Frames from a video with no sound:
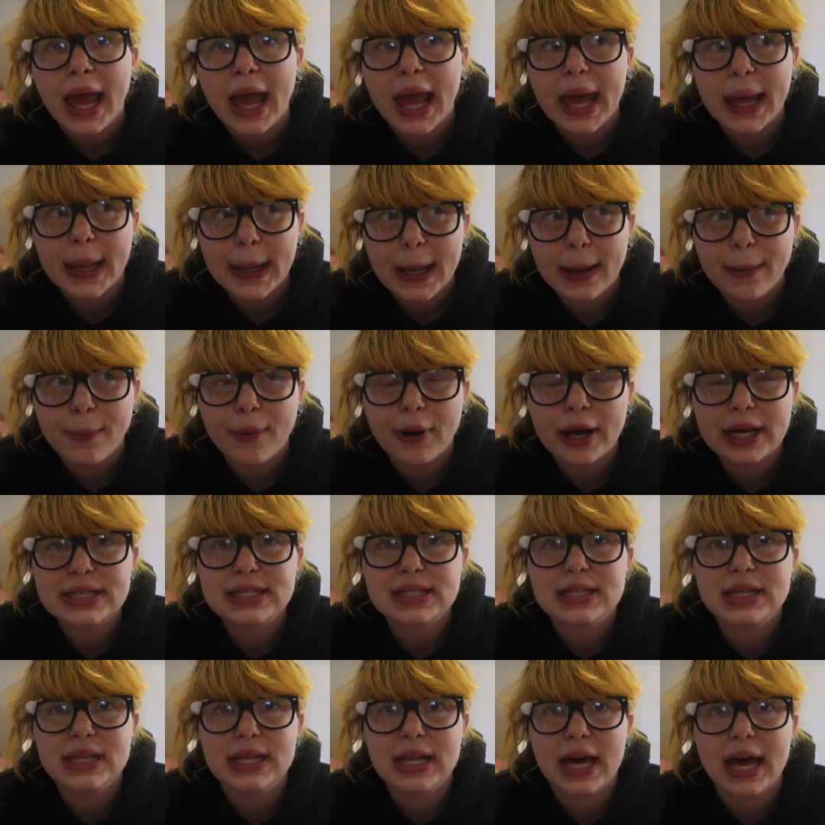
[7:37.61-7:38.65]
and they
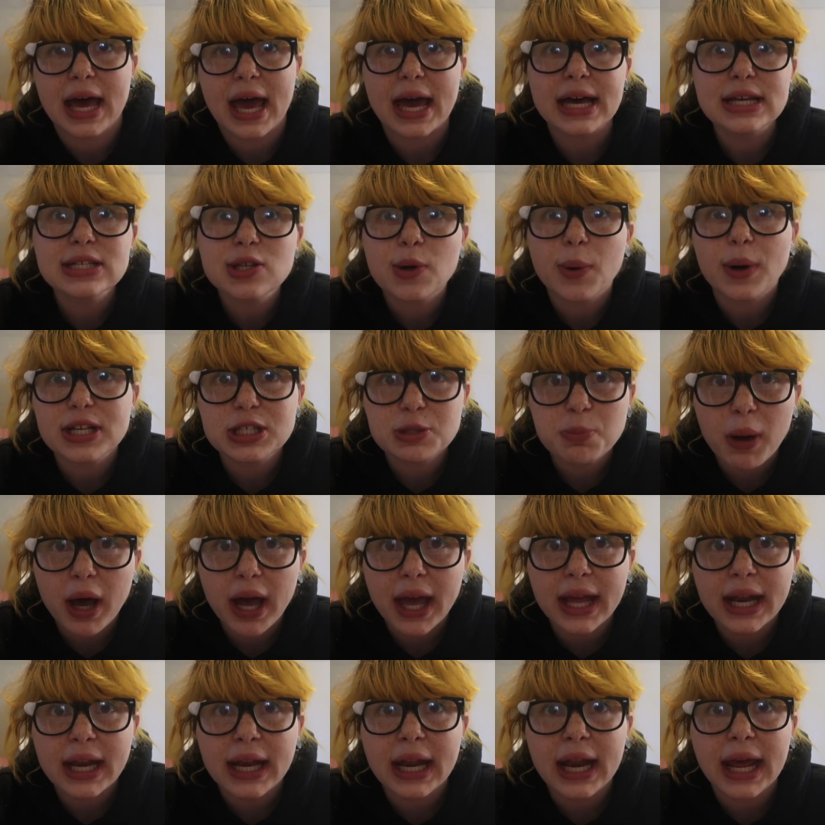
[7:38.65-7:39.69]
pressed the SOS
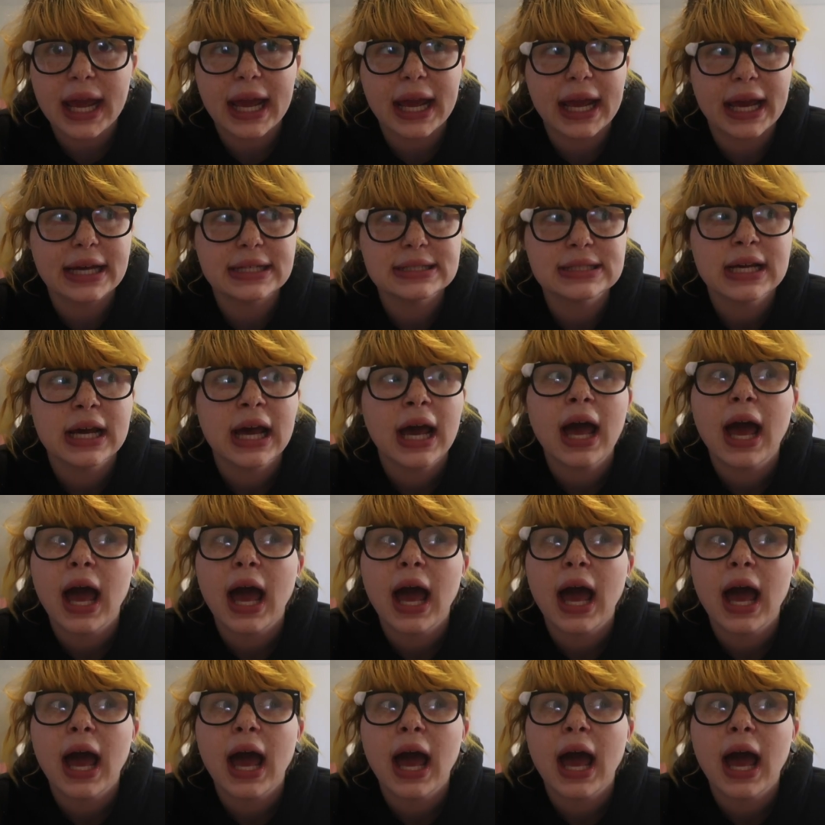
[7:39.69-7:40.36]
button, and